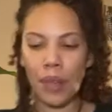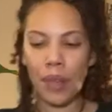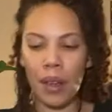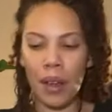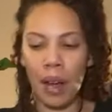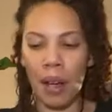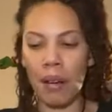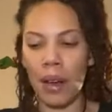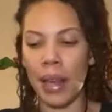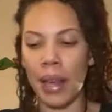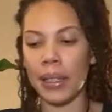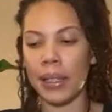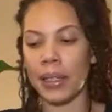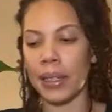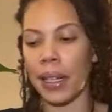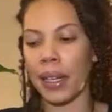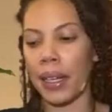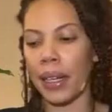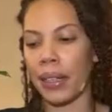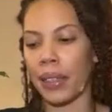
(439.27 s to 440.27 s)
All right, let's
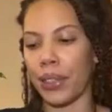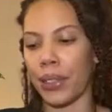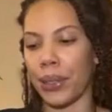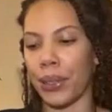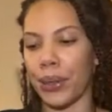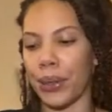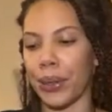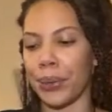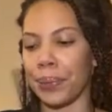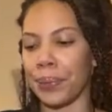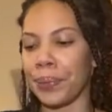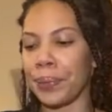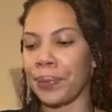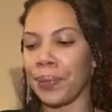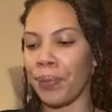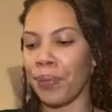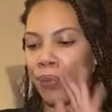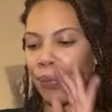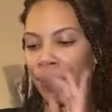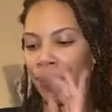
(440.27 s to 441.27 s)
get into
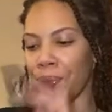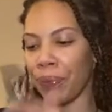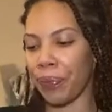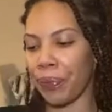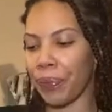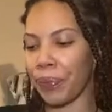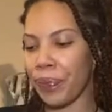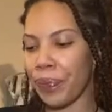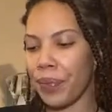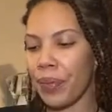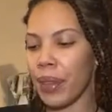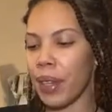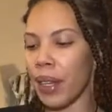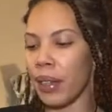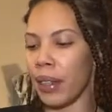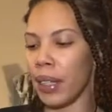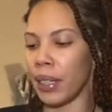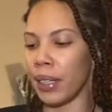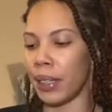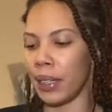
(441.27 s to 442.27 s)

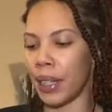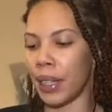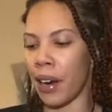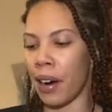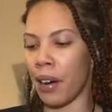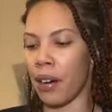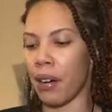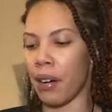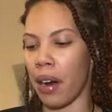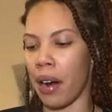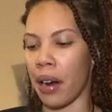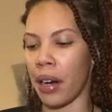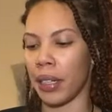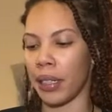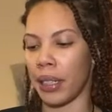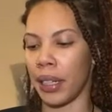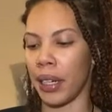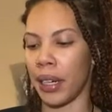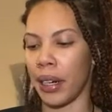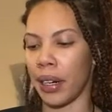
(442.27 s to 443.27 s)
these tarot cards
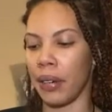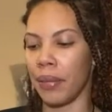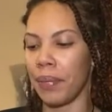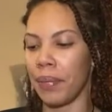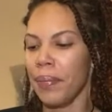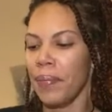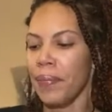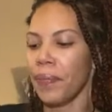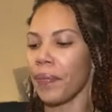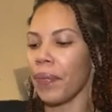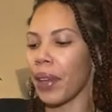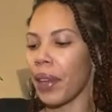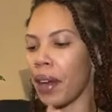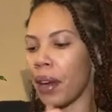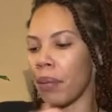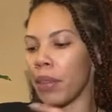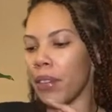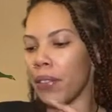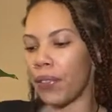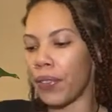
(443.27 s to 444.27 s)
here.
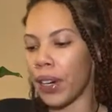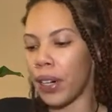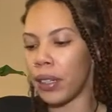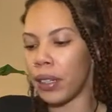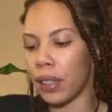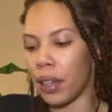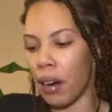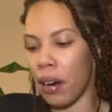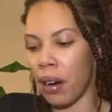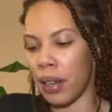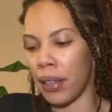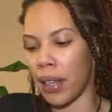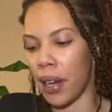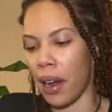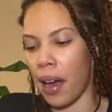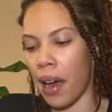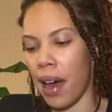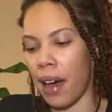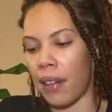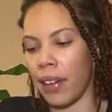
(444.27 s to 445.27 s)
The first card that I
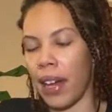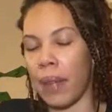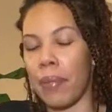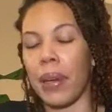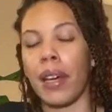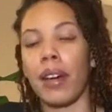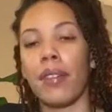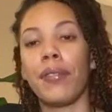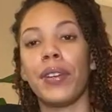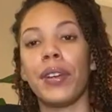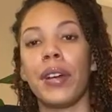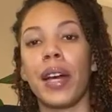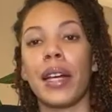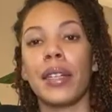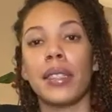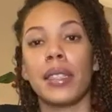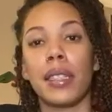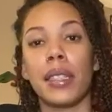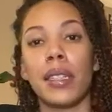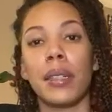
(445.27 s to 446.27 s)
have coming up for you guys
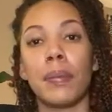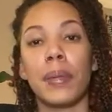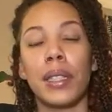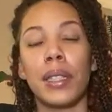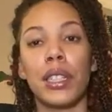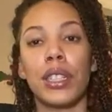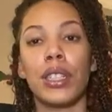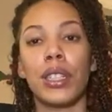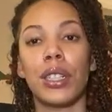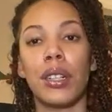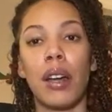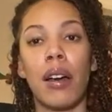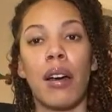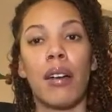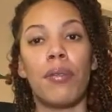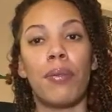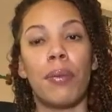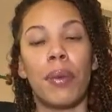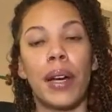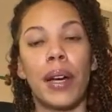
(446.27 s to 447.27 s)
is in the position
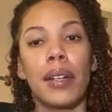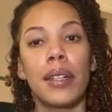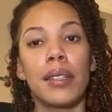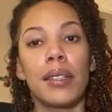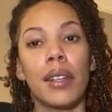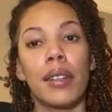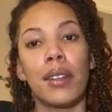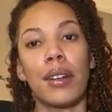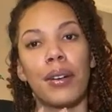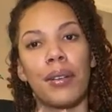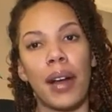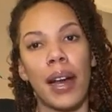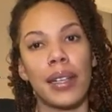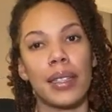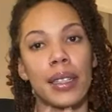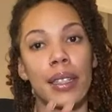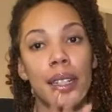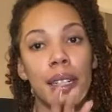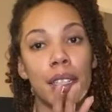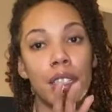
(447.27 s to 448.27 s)
of what is on the
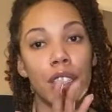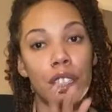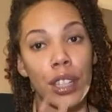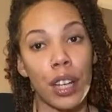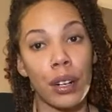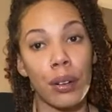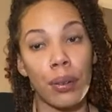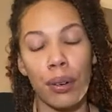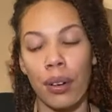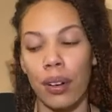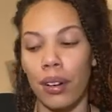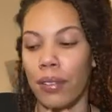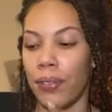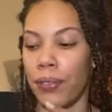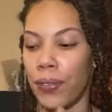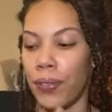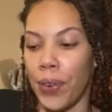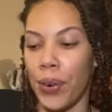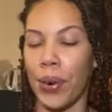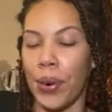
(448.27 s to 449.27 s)
horizon in general
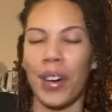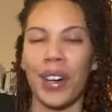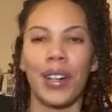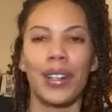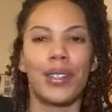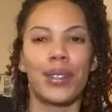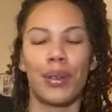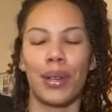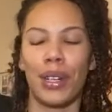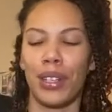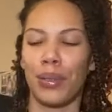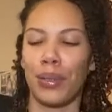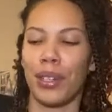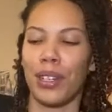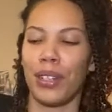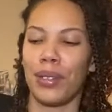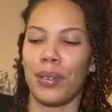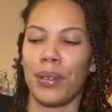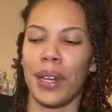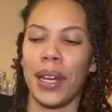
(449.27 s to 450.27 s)
for
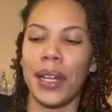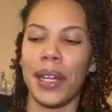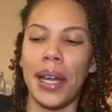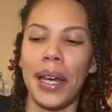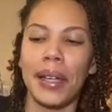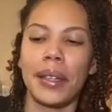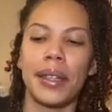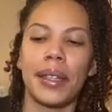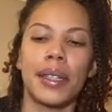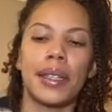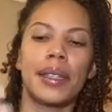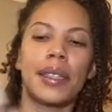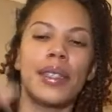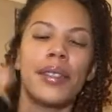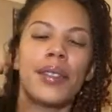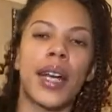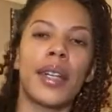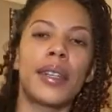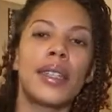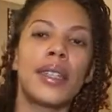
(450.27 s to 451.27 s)
2022. And I like this. You
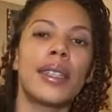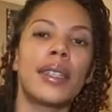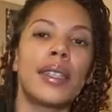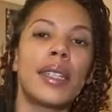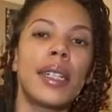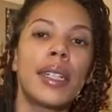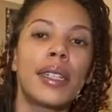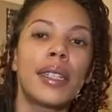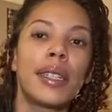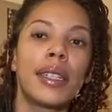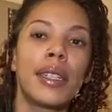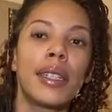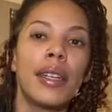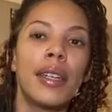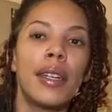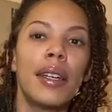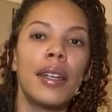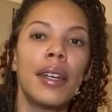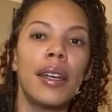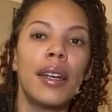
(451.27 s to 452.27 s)
got the 6
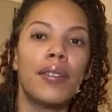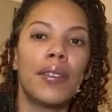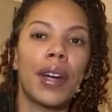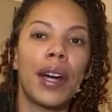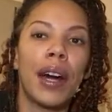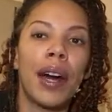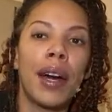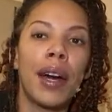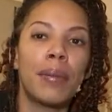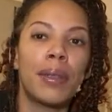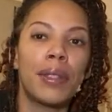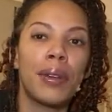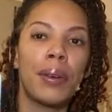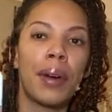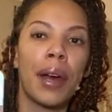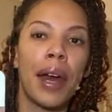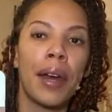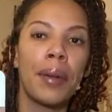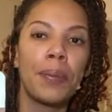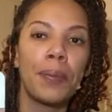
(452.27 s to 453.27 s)
of Cups,
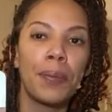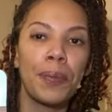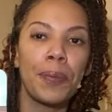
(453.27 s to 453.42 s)
okay?